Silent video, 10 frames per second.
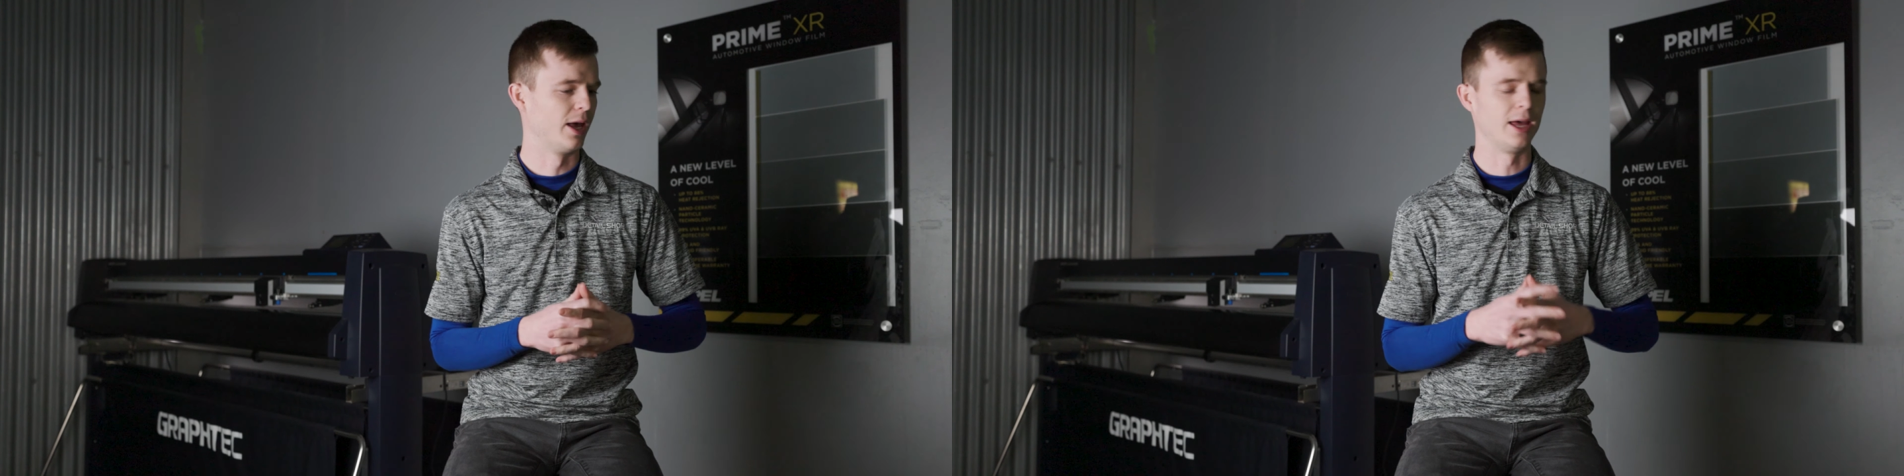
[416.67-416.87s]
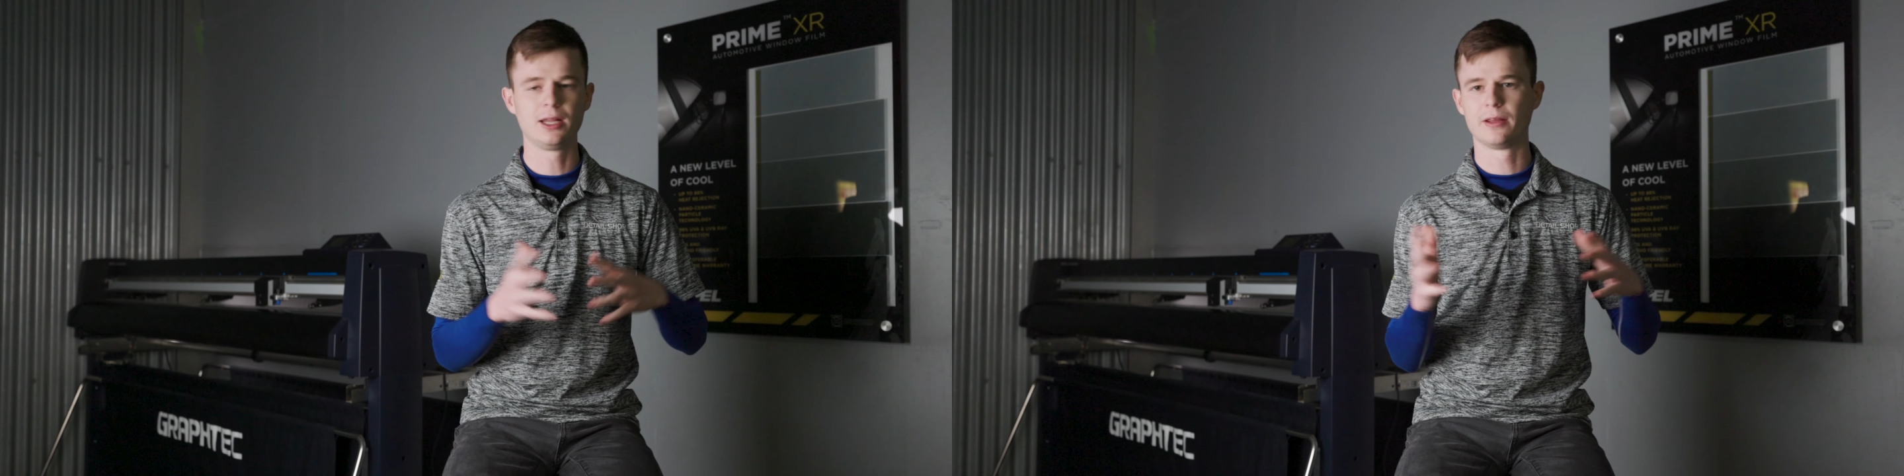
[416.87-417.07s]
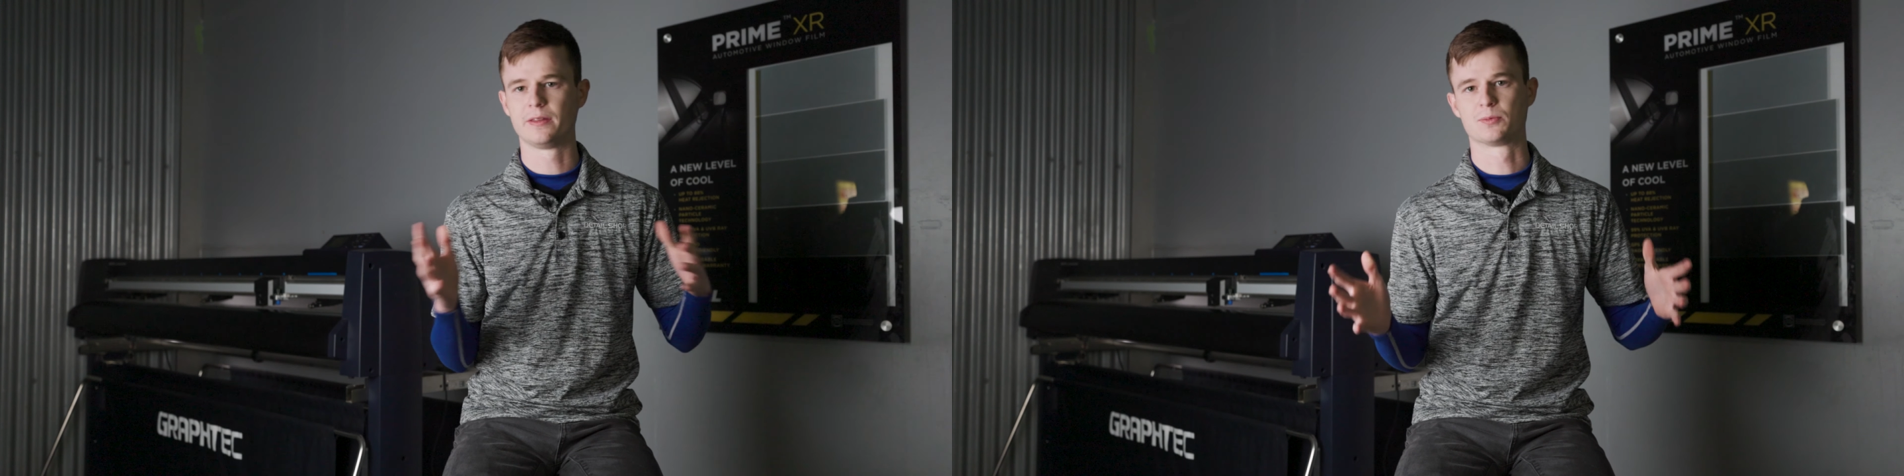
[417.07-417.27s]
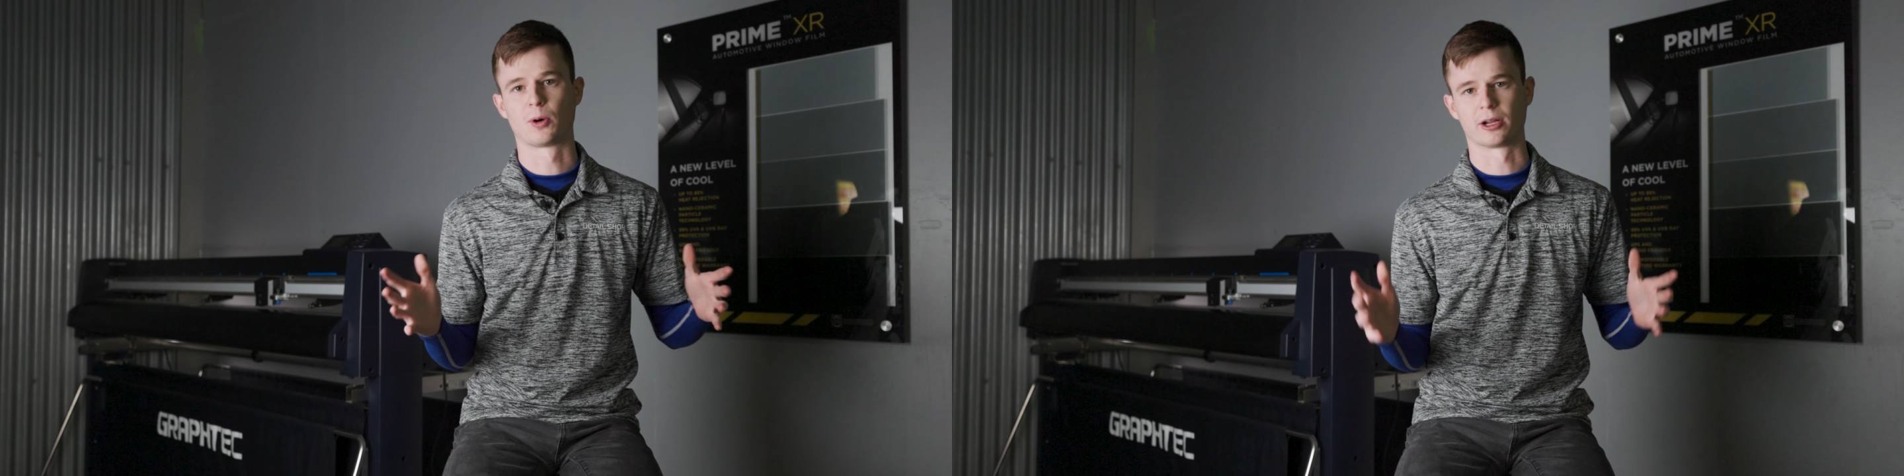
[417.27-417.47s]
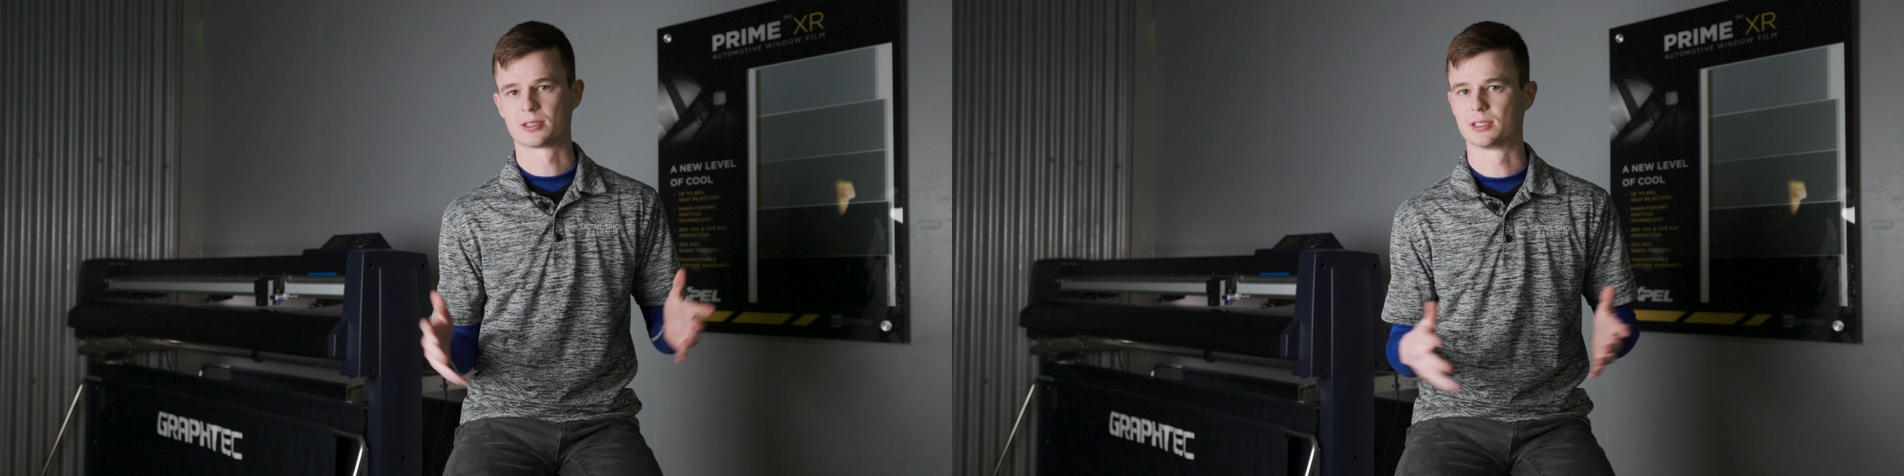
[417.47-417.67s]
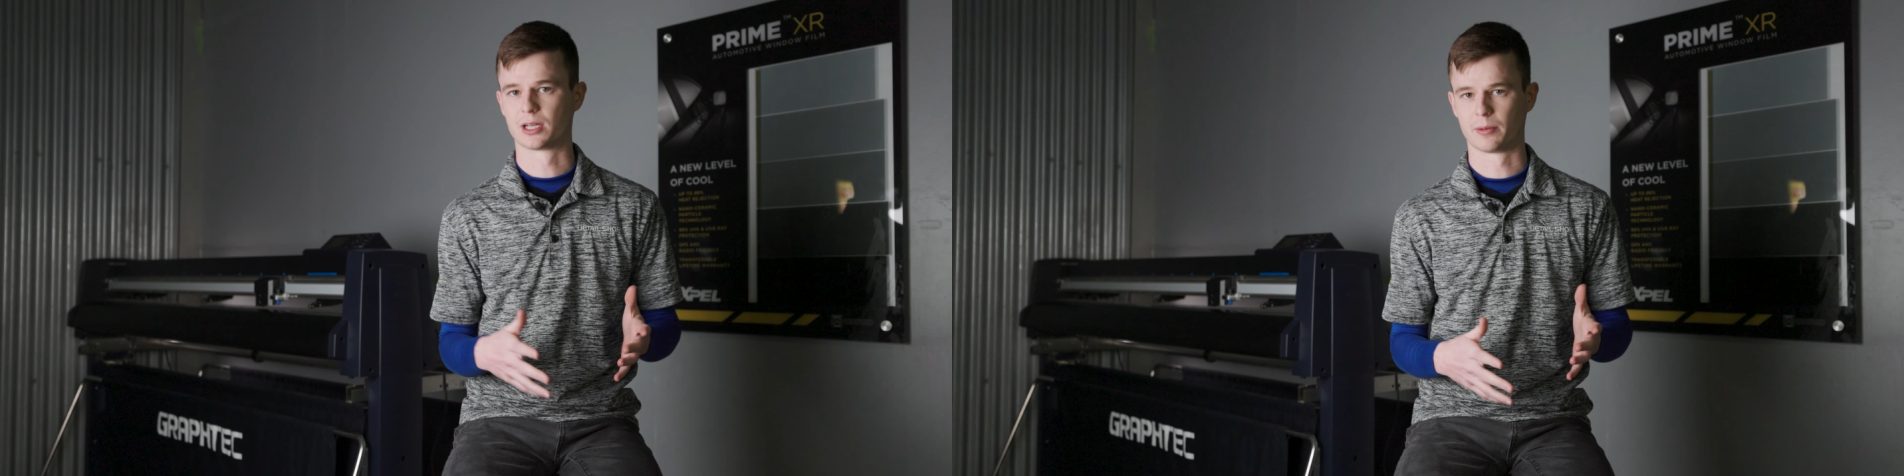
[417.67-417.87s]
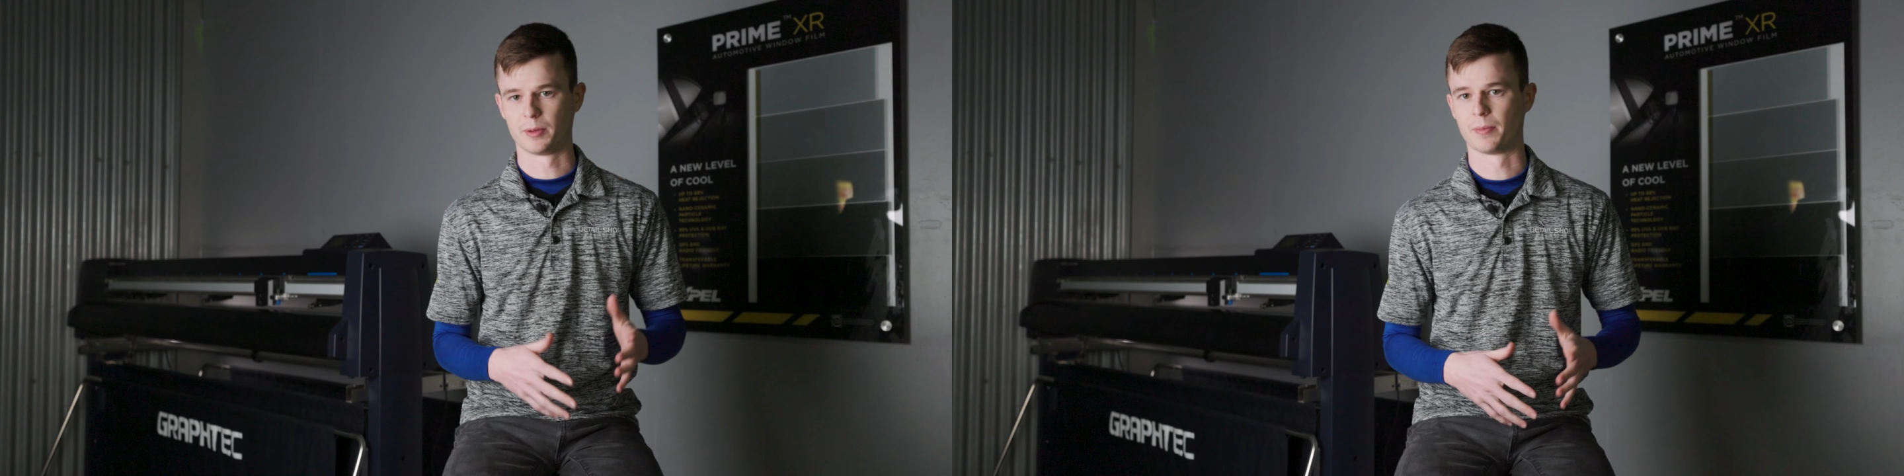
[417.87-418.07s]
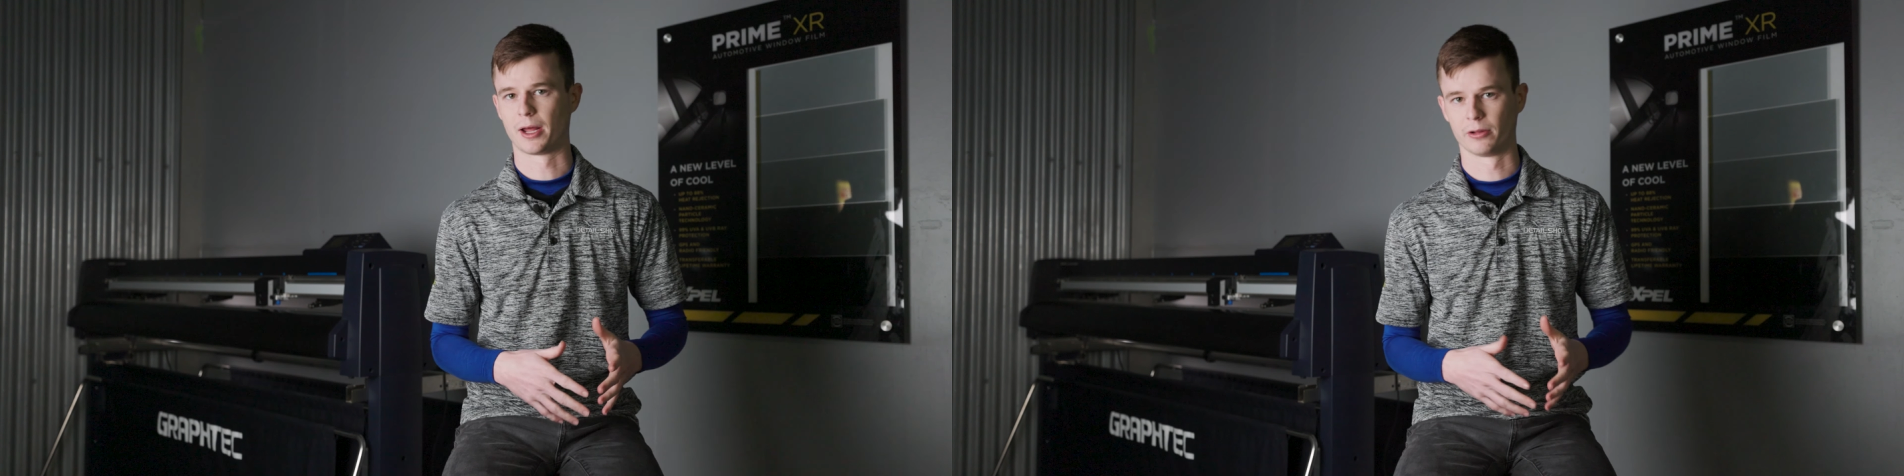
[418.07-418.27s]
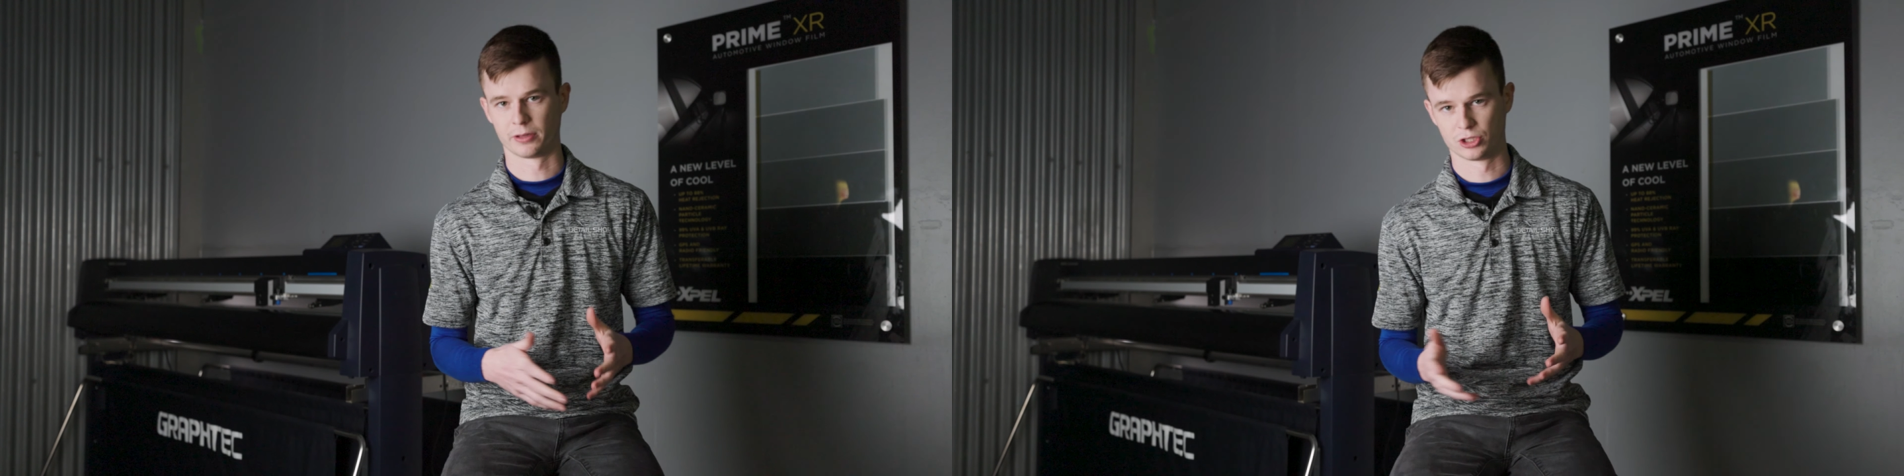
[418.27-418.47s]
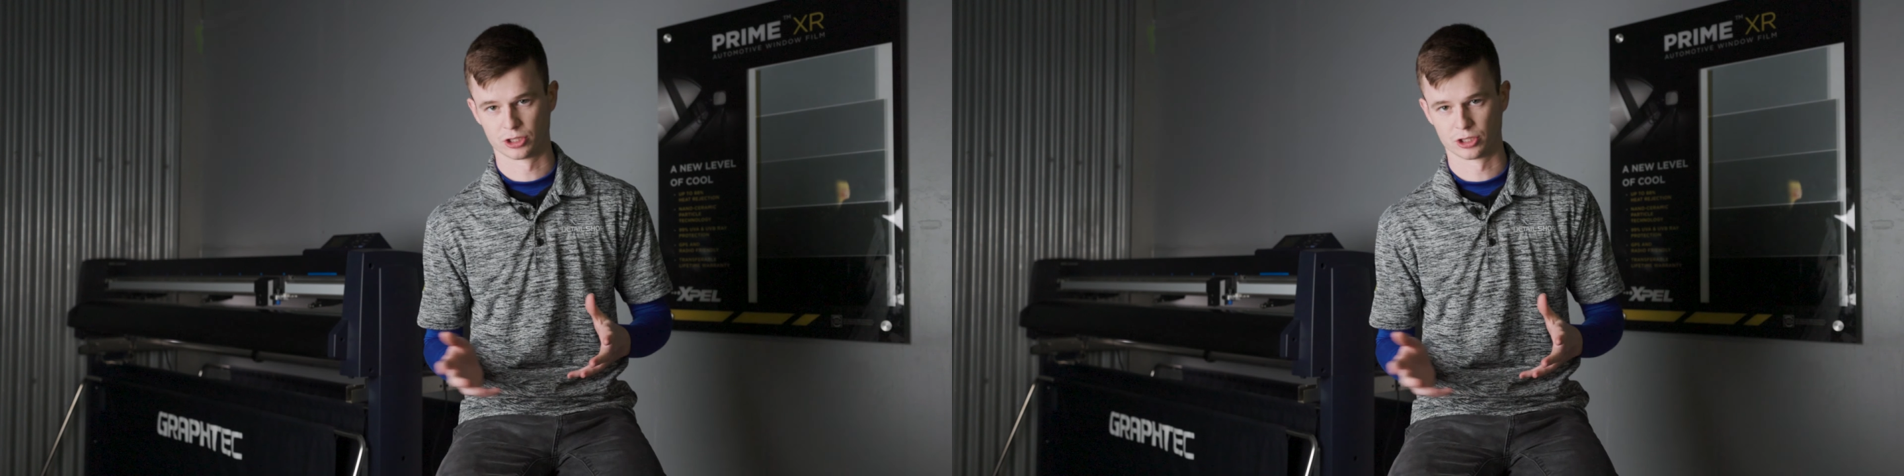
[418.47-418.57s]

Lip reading: any of these products is going to be better than